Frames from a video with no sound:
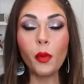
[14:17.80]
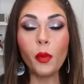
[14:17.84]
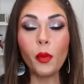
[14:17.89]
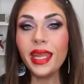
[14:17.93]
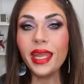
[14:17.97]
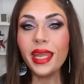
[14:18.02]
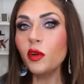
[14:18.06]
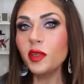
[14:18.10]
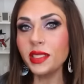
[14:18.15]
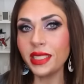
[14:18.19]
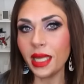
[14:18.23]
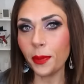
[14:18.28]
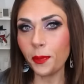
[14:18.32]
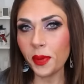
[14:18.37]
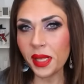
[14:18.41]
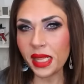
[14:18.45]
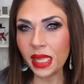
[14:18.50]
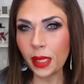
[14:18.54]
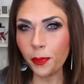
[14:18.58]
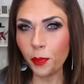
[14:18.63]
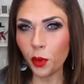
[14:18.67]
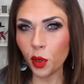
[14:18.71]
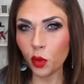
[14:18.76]
We don't
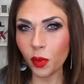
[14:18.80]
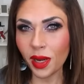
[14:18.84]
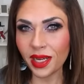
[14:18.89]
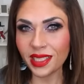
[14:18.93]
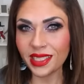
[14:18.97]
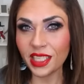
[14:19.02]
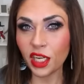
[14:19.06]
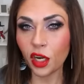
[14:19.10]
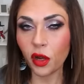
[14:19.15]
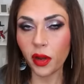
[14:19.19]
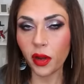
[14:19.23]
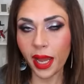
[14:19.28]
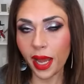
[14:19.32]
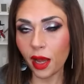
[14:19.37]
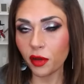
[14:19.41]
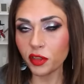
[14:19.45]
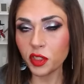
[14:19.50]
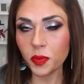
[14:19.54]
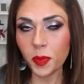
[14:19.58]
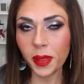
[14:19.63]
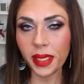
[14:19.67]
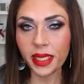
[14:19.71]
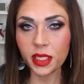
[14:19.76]
typically put rugs in our
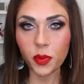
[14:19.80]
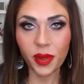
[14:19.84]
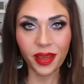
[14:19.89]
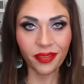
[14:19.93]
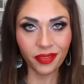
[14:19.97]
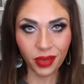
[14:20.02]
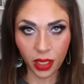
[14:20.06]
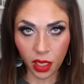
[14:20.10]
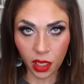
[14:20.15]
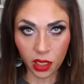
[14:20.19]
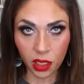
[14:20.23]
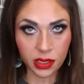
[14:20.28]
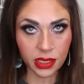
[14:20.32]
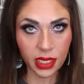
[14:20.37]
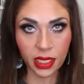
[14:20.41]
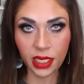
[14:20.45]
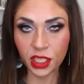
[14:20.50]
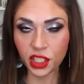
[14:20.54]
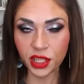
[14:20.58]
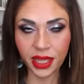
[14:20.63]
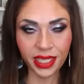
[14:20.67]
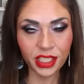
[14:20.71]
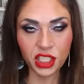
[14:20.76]
house because we have dogs
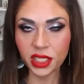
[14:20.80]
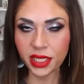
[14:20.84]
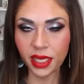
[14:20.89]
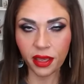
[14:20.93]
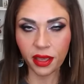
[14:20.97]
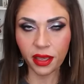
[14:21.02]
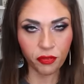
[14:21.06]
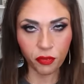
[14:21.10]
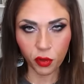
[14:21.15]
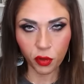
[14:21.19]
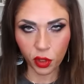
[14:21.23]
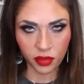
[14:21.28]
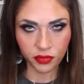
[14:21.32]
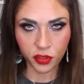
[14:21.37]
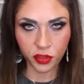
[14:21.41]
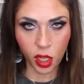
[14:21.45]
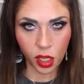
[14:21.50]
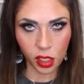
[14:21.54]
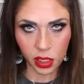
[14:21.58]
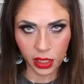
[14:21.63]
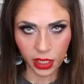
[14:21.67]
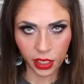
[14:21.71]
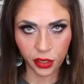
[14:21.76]
and they just get full of
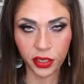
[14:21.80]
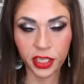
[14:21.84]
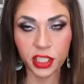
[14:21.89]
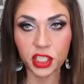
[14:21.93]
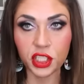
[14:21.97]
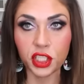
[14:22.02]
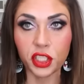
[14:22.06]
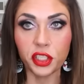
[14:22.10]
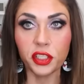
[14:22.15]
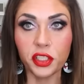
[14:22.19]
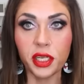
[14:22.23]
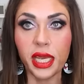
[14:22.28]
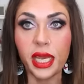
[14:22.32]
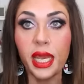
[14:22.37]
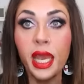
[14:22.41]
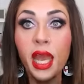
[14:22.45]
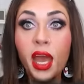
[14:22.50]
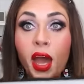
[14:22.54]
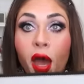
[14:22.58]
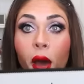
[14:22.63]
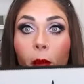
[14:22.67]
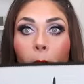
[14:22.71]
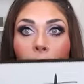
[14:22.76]
dog hair and dirty,
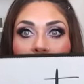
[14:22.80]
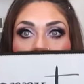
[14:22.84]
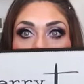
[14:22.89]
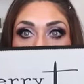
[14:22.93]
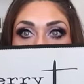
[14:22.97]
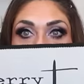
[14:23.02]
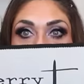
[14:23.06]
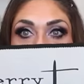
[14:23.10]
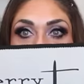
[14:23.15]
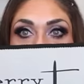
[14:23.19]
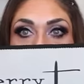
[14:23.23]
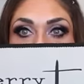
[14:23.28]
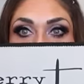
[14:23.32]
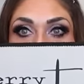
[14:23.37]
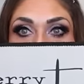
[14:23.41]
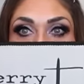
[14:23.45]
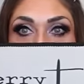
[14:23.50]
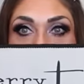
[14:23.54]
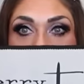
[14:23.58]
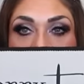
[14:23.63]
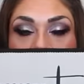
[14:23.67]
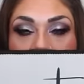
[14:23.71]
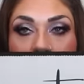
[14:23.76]
but I also
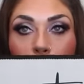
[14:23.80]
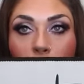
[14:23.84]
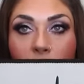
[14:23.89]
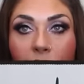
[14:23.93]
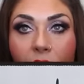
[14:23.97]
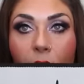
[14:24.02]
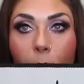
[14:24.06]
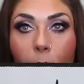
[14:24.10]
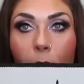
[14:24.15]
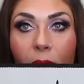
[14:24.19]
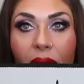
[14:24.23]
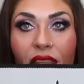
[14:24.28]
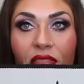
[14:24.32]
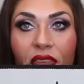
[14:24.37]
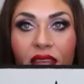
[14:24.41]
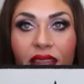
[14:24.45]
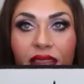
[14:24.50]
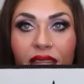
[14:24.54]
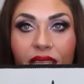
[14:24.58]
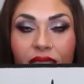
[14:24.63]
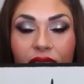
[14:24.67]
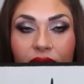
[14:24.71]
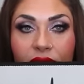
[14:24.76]
picked this one up. I
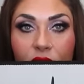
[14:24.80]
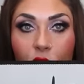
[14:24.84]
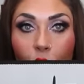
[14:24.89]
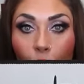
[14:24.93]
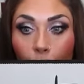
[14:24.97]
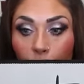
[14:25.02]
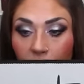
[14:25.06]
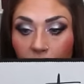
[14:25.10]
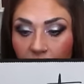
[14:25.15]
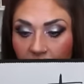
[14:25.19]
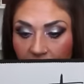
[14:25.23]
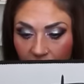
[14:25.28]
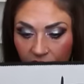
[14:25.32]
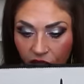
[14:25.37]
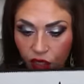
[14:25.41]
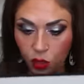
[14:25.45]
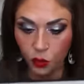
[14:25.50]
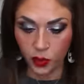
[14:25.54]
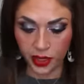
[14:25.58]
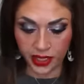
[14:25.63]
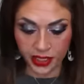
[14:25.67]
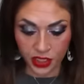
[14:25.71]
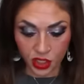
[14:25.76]
think this is really
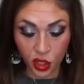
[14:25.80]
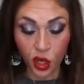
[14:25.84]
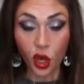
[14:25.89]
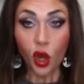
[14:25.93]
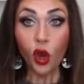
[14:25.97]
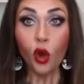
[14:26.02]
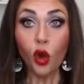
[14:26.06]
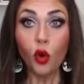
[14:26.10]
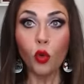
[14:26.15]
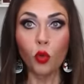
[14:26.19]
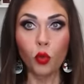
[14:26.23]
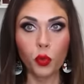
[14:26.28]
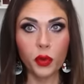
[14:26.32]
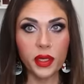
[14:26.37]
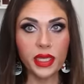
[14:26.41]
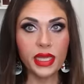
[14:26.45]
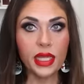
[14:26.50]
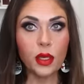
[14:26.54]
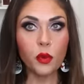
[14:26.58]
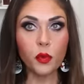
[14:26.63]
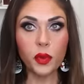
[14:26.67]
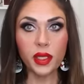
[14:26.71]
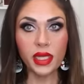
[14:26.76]
cute. It's
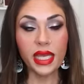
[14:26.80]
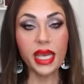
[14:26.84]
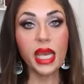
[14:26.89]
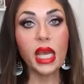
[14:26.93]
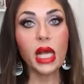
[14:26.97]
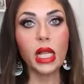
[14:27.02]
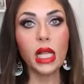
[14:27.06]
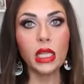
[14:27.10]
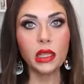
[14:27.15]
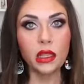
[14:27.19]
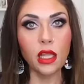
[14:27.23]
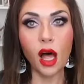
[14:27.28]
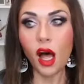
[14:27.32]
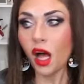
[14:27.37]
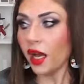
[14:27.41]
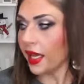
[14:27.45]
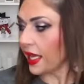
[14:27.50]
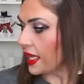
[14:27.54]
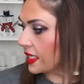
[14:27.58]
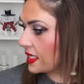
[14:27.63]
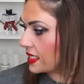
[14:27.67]
really, really long.